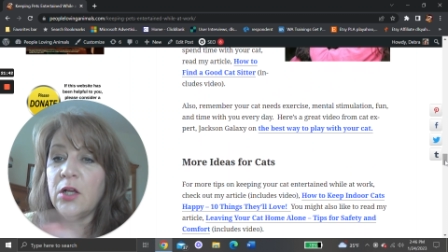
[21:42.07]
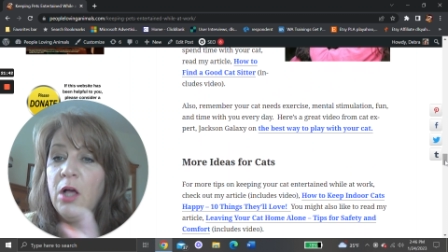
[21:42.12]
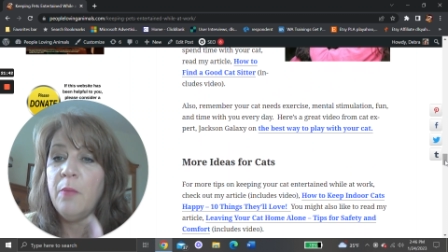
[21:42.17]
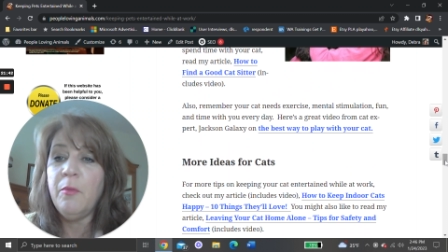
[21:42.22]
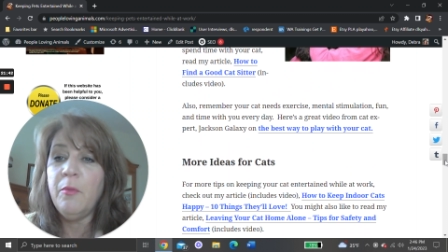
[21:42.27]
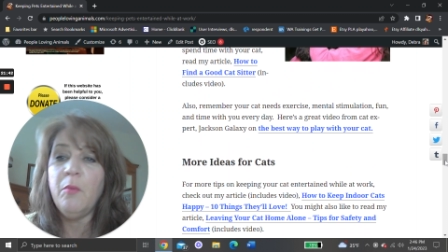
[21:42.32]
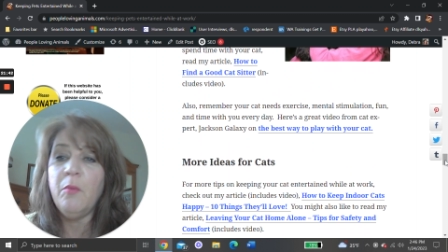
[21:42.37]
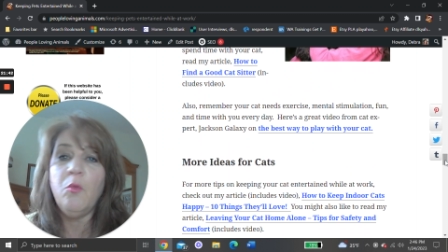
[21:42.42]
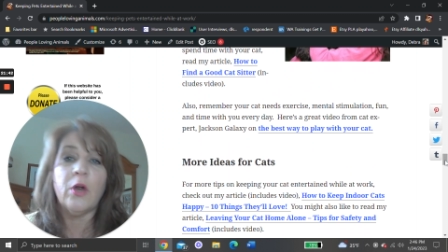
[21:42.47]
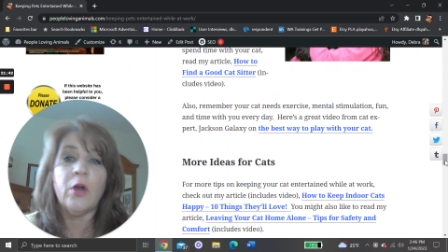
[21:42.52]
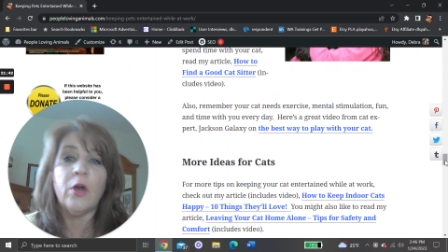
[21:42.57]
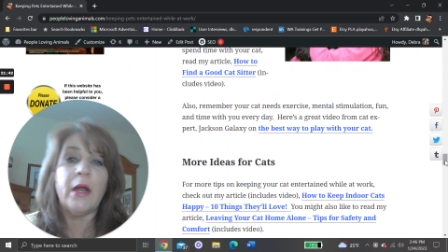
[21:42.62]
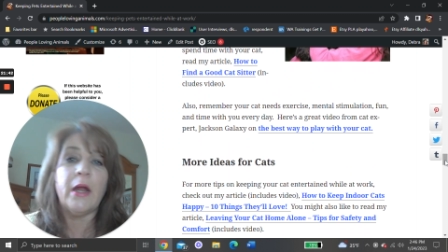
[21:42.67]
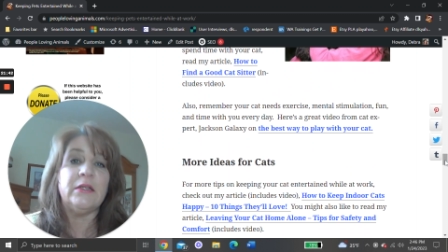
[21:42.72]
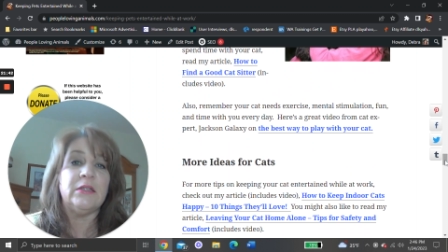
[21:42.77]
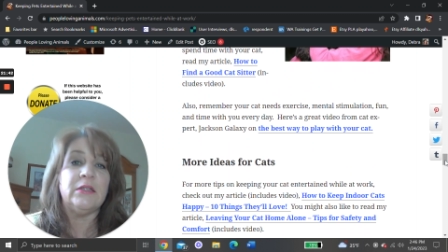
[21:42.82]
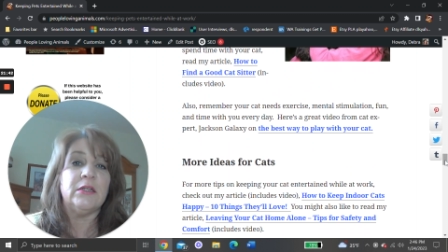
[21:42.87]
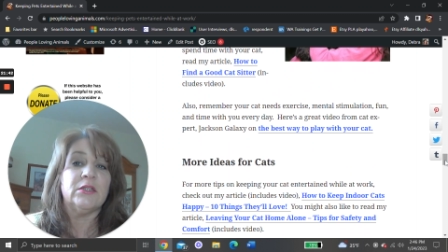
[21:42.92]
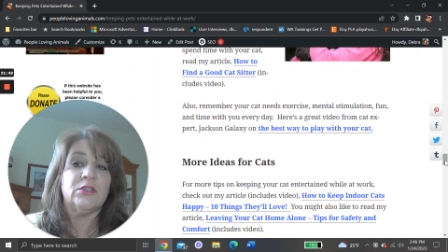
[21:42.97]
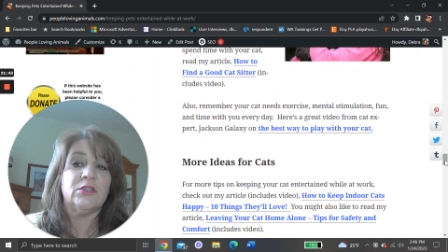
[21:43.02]
Couple more
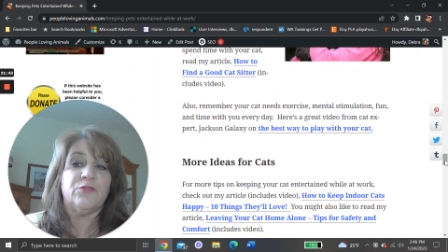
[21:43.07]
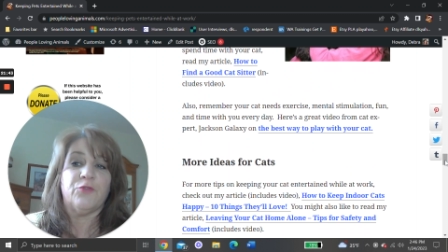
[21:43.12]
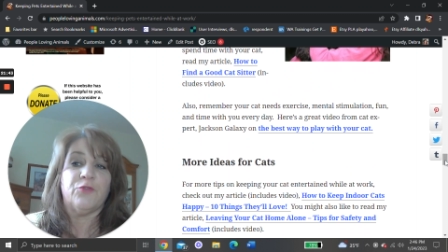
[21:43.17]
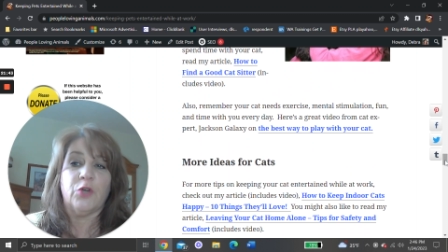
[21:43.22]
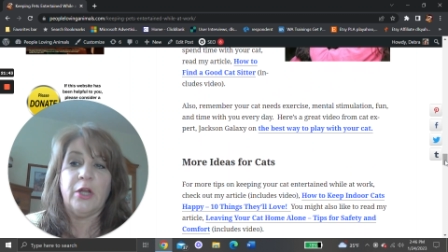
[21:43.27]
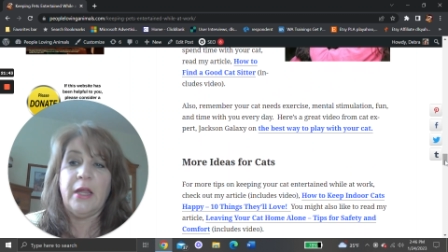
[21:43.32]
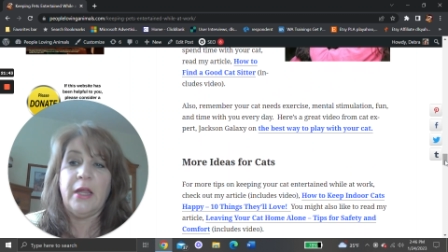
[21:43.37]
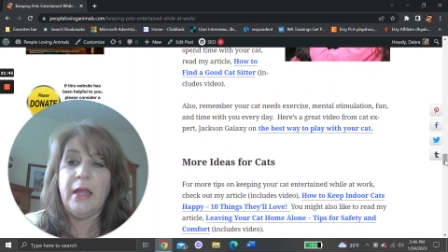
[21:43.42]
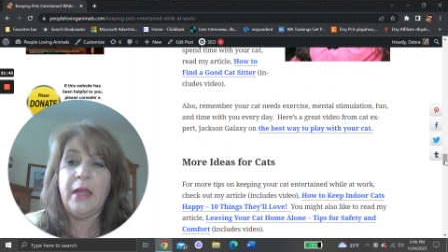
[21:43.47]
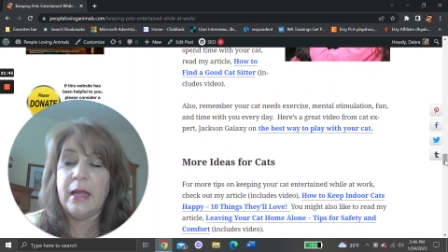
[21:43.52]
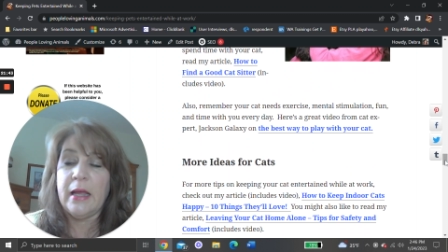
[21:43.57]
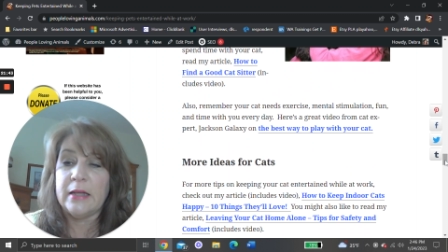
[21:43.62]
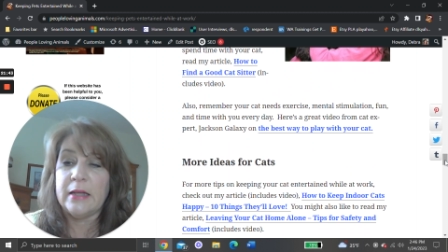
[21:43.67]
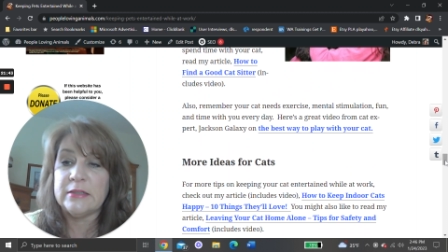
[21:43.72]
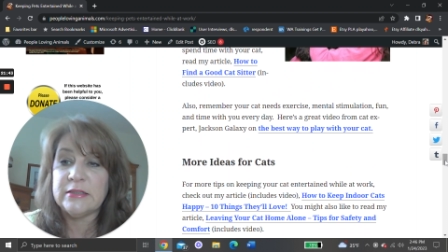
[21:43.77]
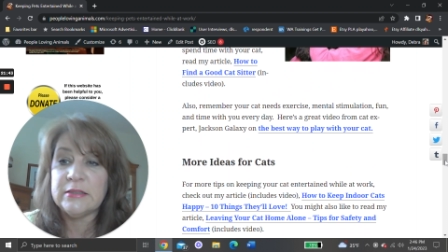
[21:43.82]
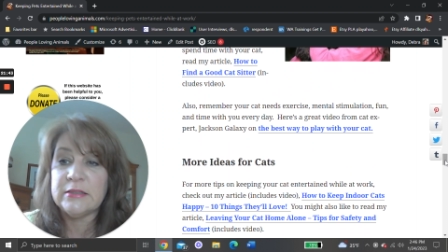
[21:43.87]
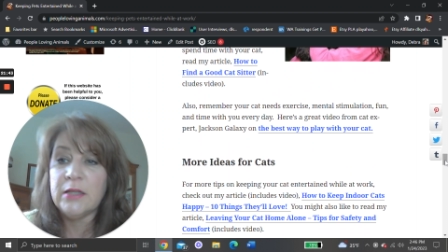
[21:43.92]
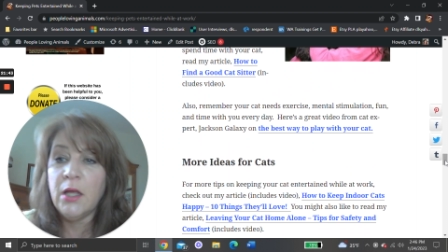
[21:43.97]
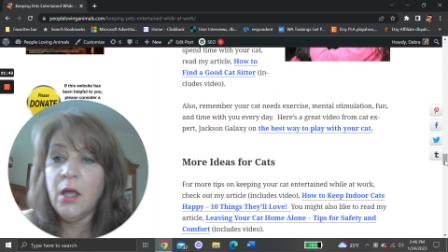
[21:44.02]
ideas for
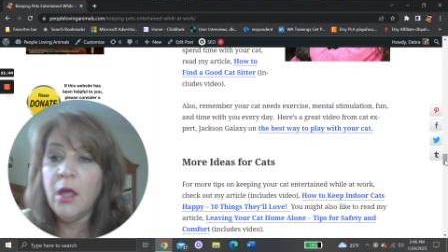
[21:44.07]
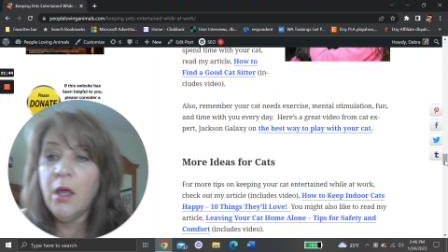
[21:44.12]
cats.